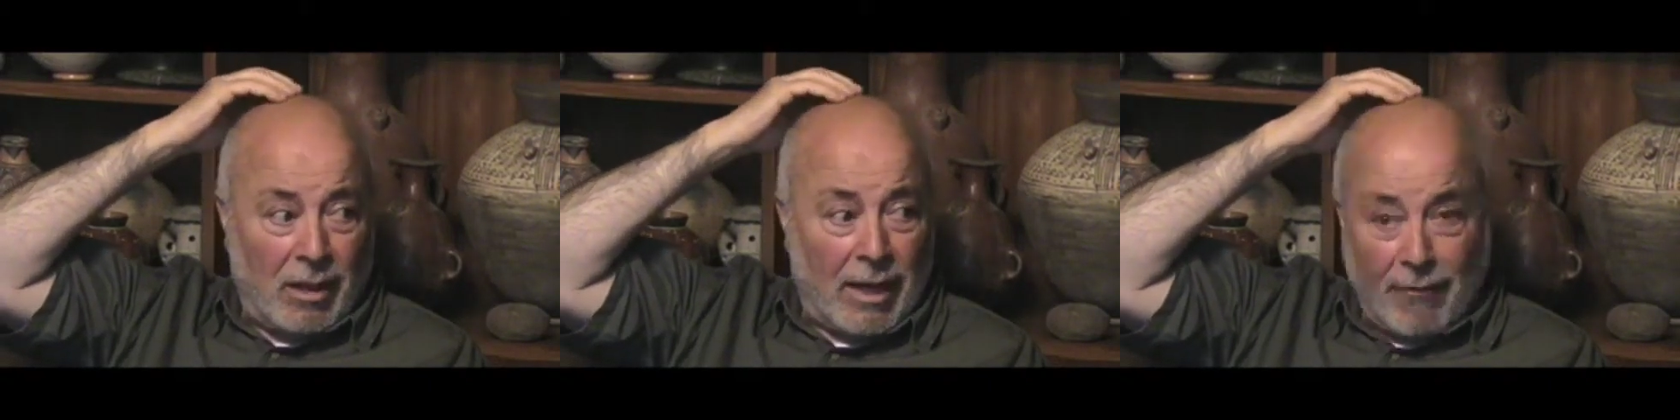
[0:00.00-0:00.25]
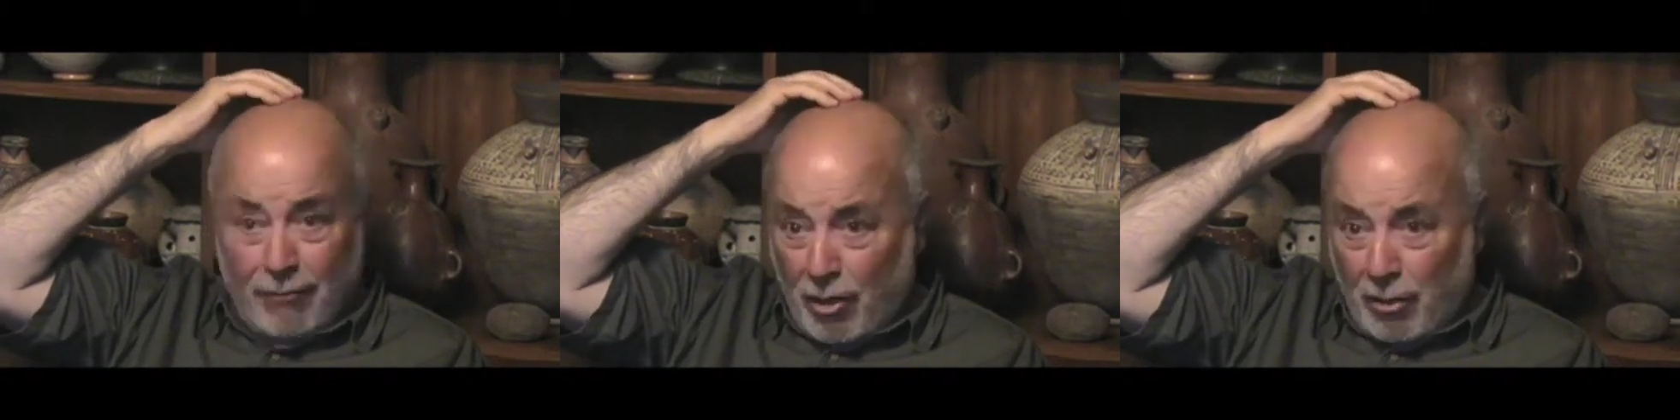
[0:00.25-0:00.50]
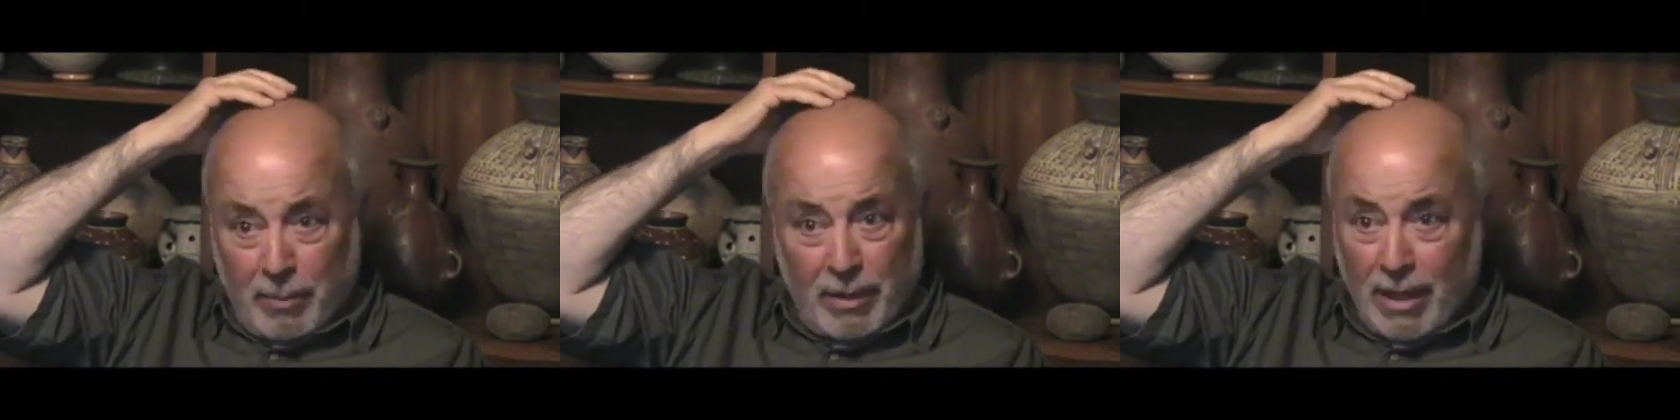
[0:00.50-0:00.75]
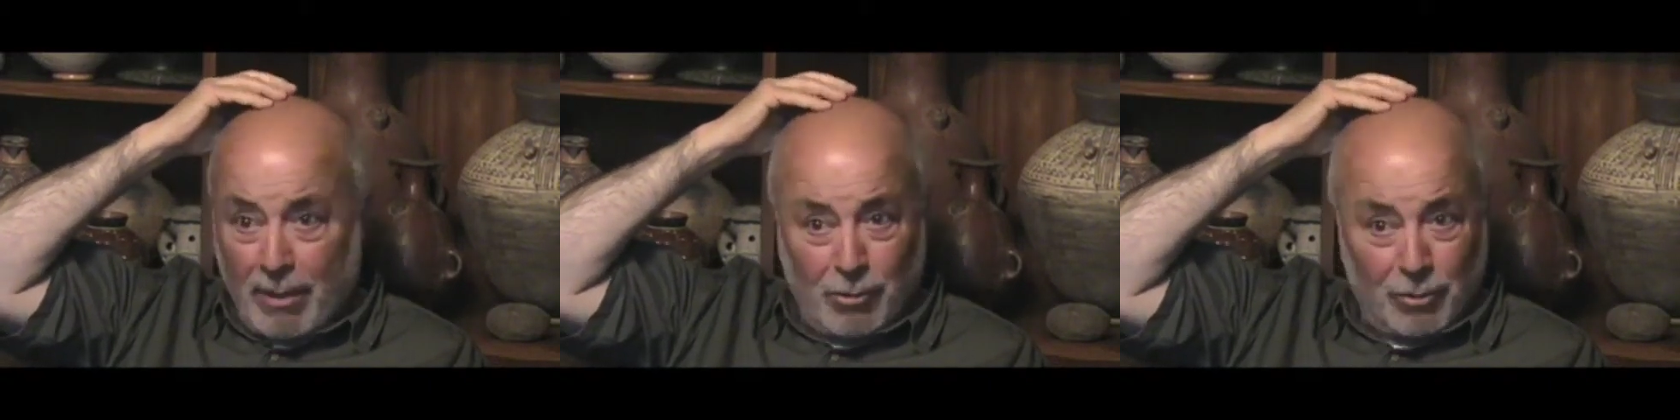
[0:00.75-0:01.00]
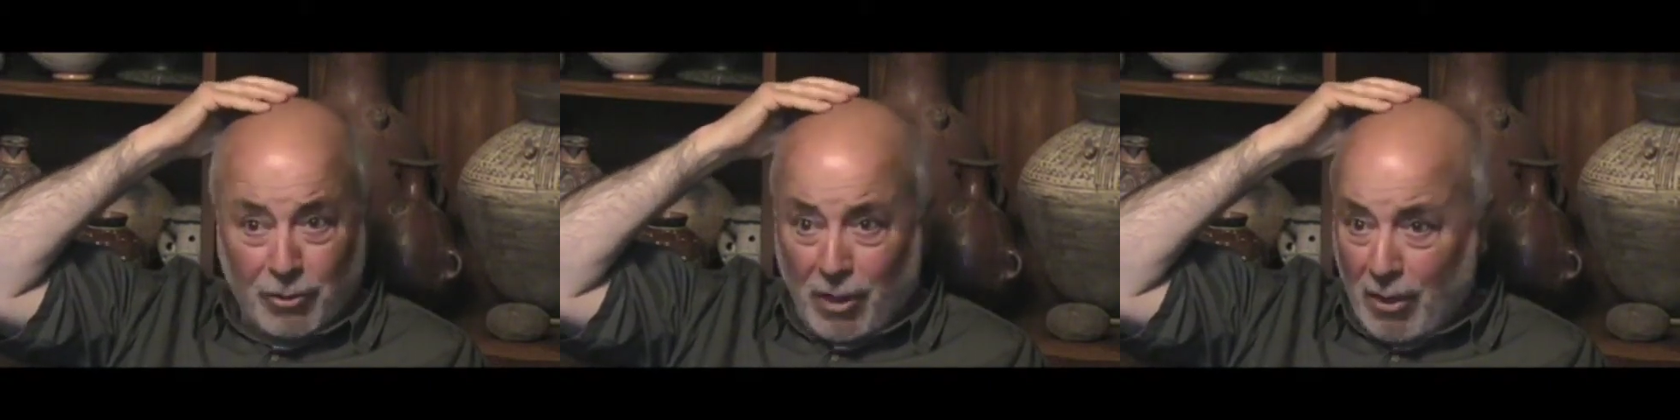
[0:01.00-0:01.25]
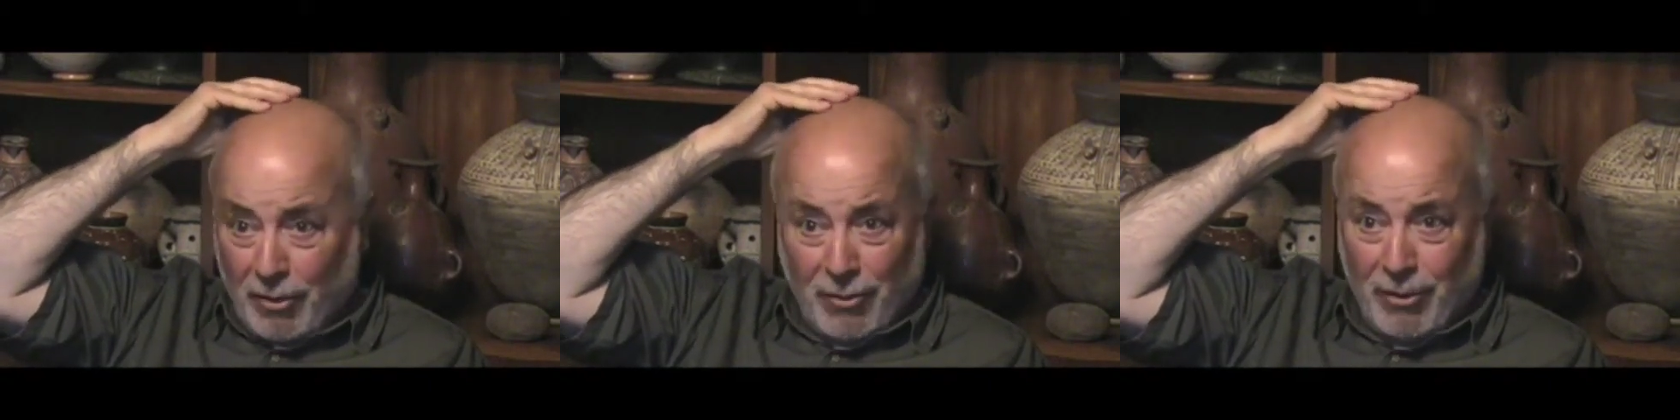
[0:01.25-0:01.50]
have not been able to
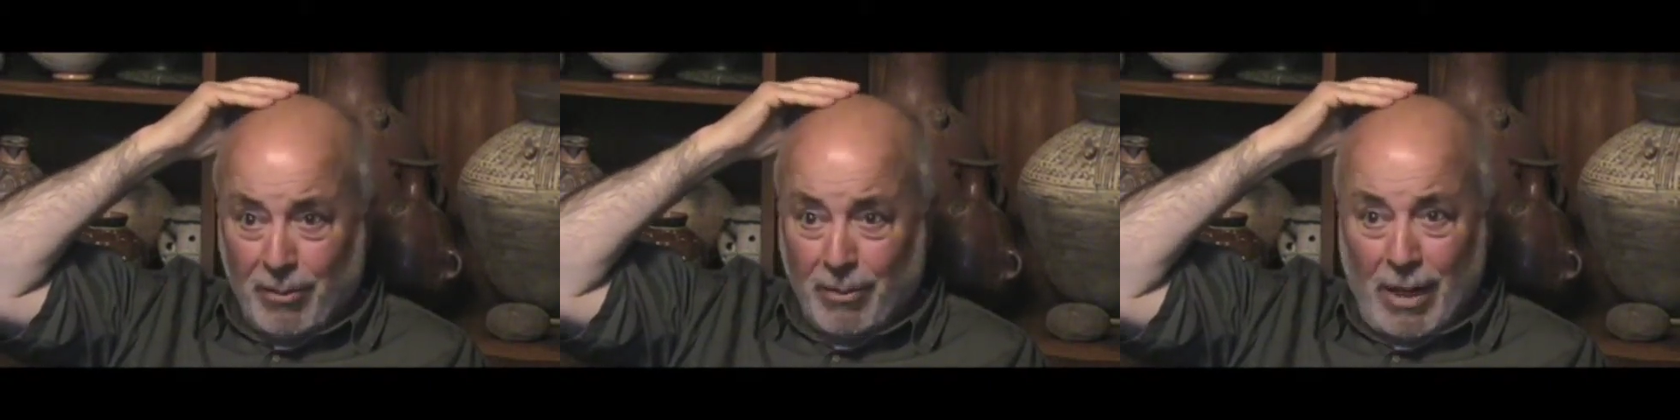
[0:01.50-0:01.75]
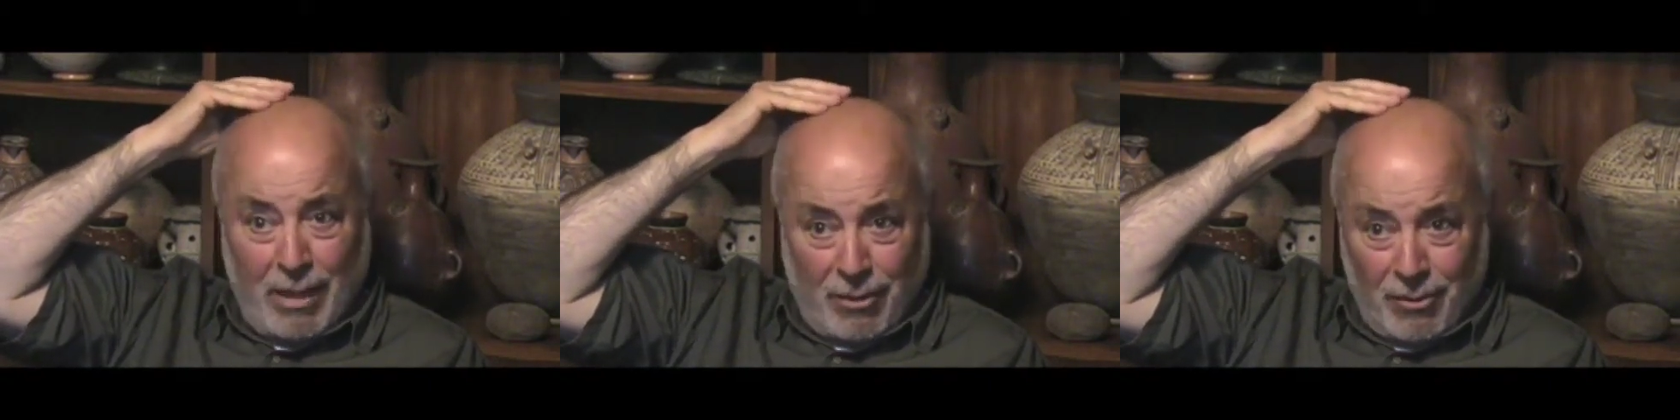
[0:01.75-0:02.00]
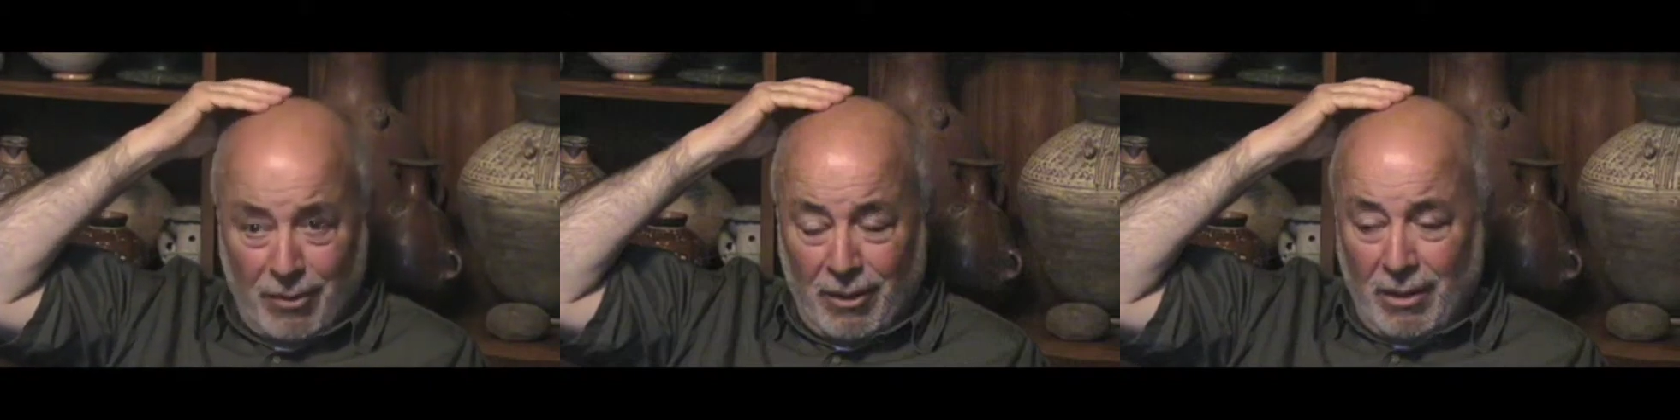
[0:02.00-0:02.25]
conquer them either,